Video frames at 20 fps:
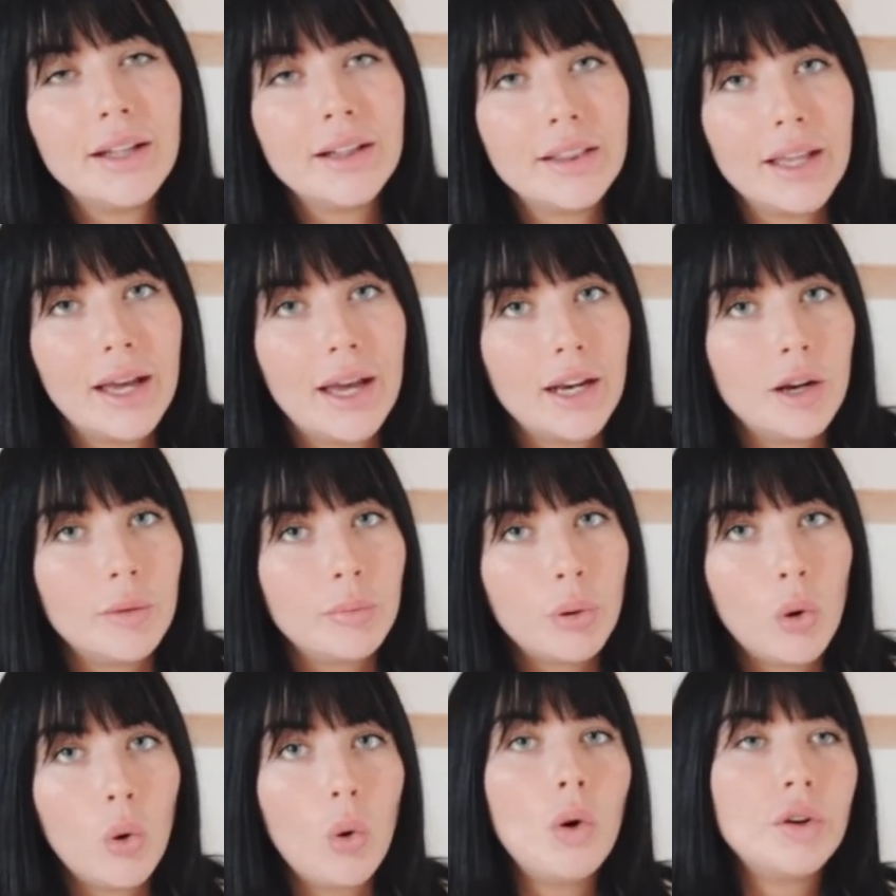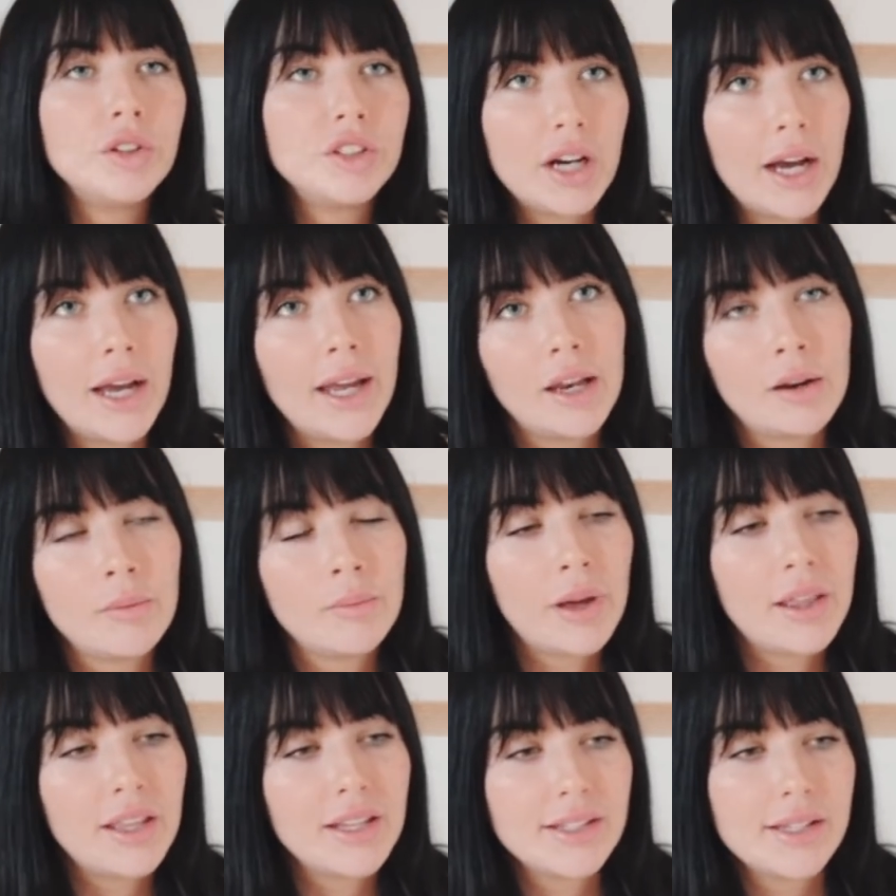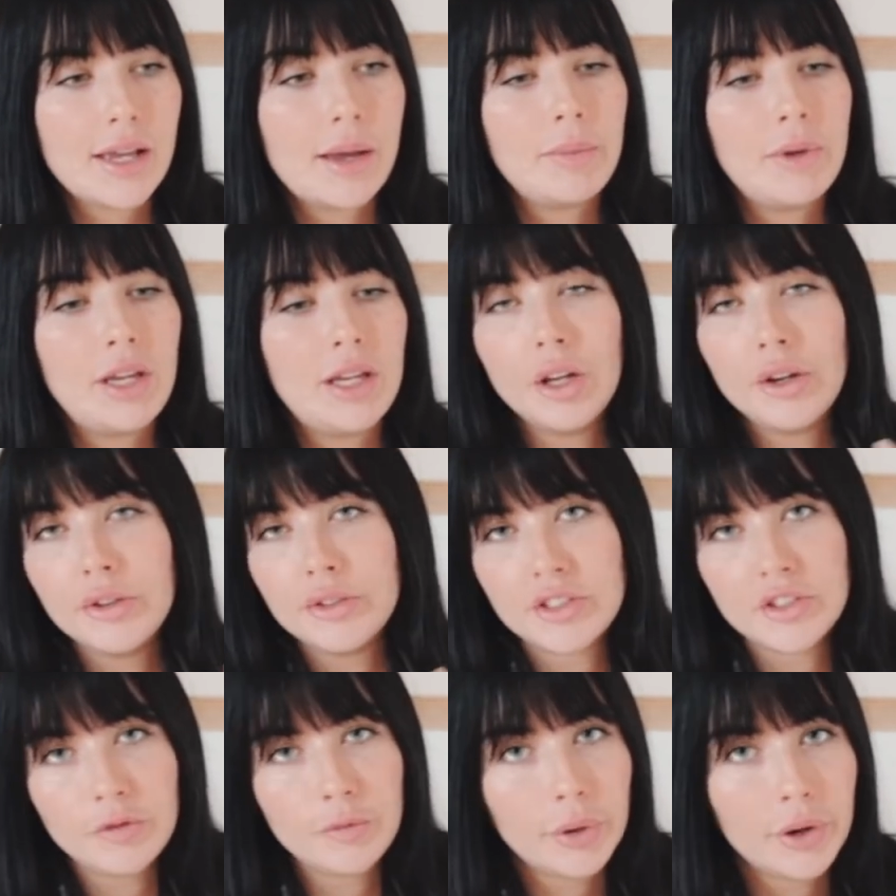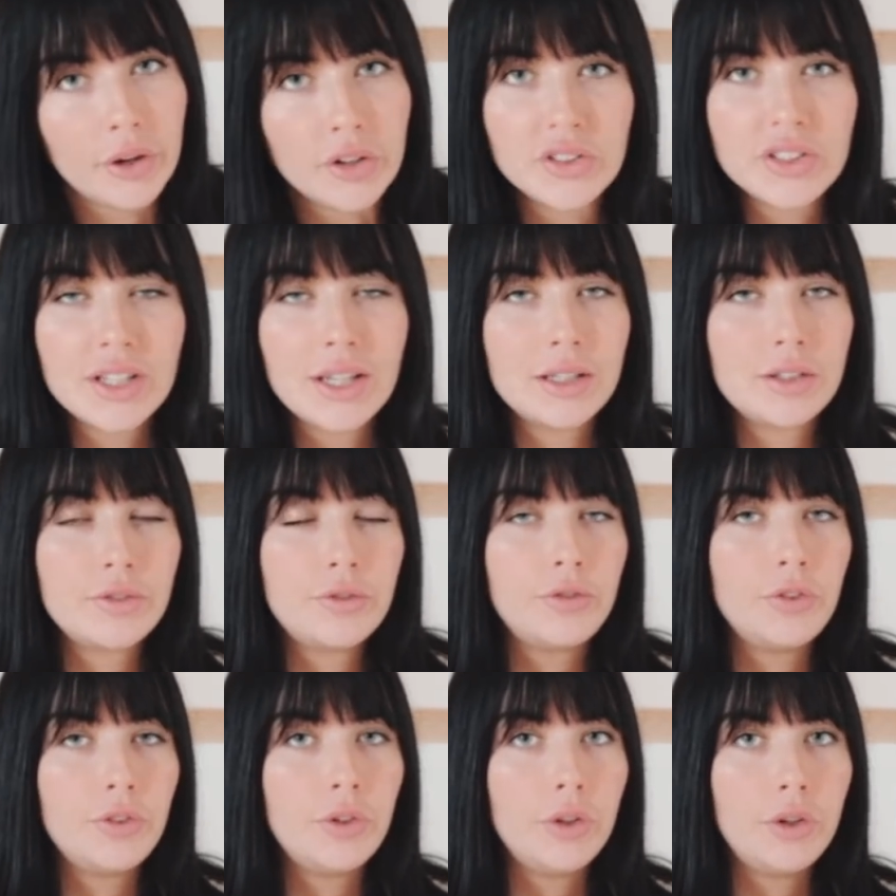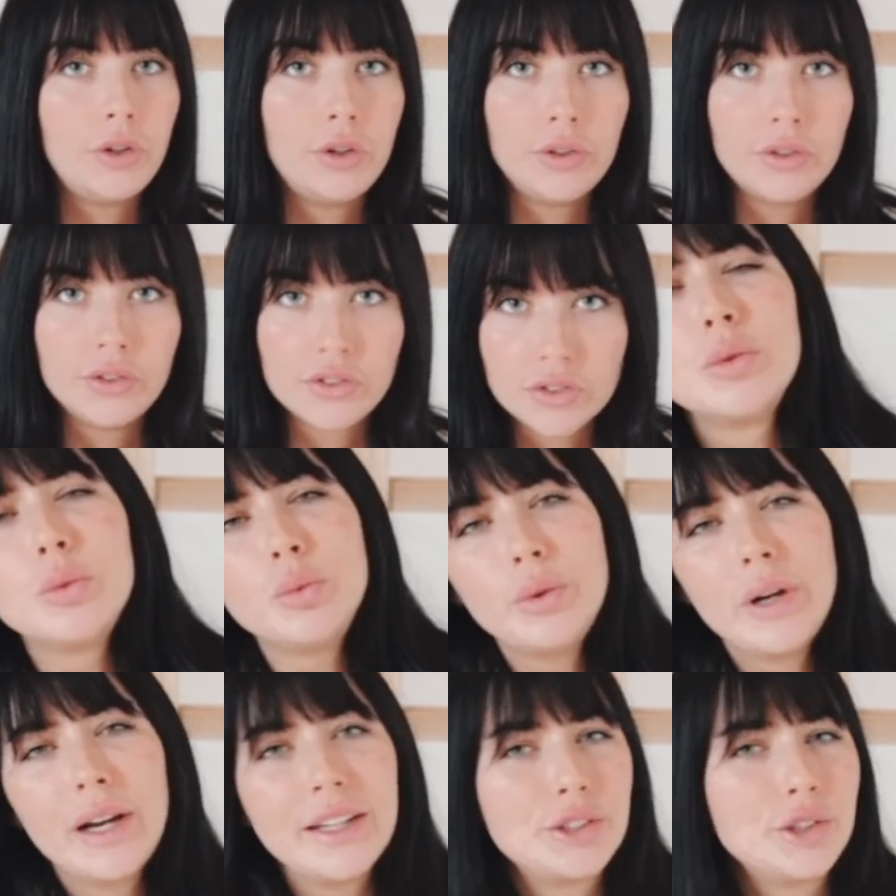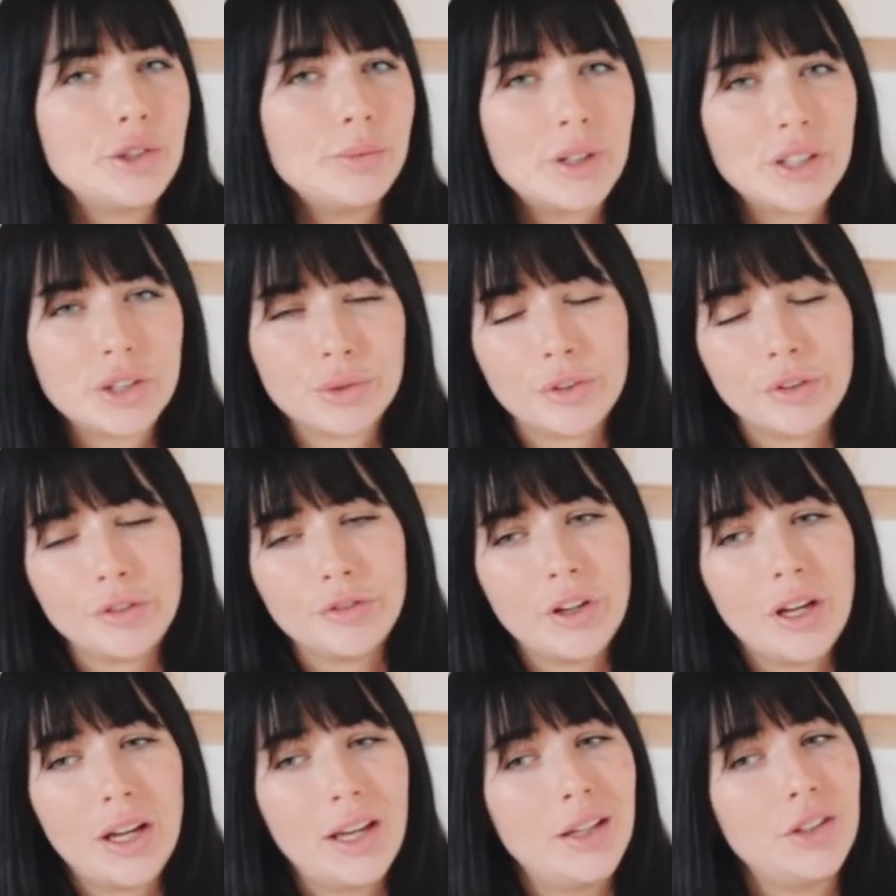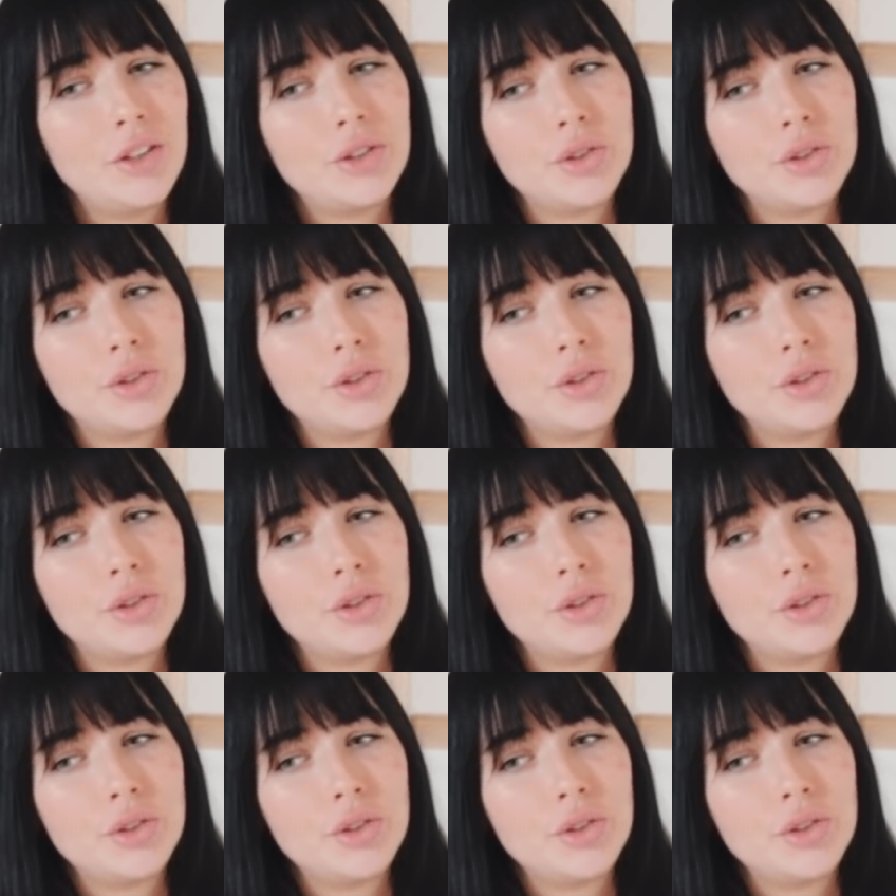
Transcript: that a poor diet, and by this I mean loads of processed foods, way too much refined